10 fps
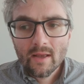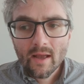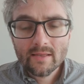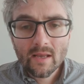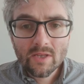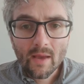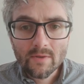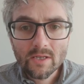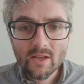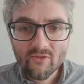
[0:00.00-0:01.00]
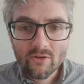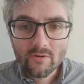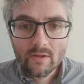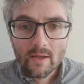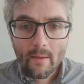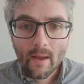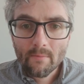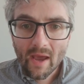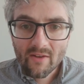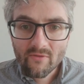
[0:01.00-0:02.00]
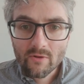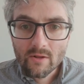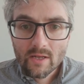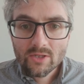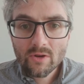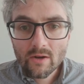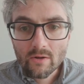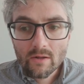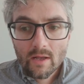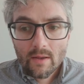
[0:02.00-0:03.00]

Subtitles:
and sometimes to difficult and painful struggle,